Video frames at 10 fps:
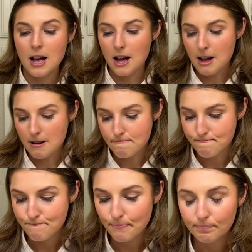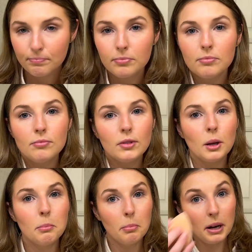Um,
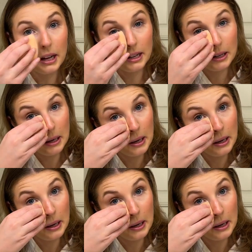but